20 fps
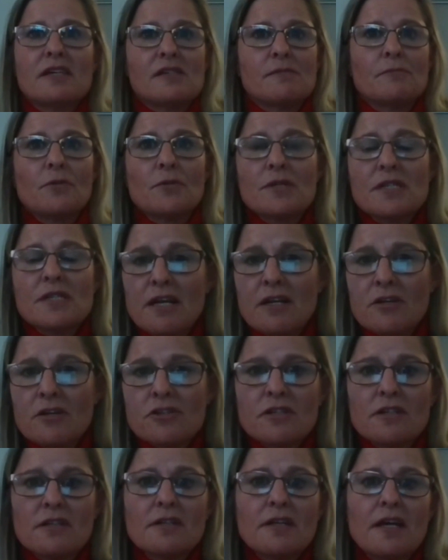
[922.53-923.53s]
customer
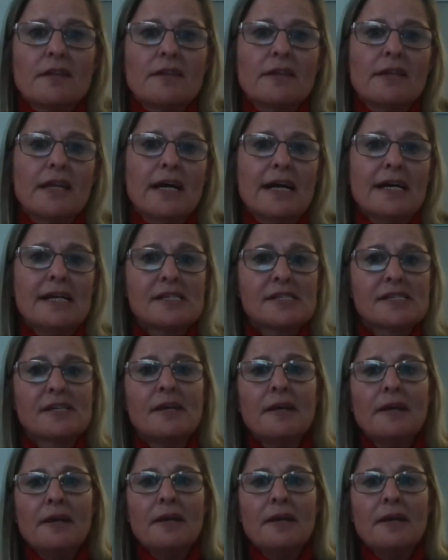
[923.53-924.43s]
retention, and the likes.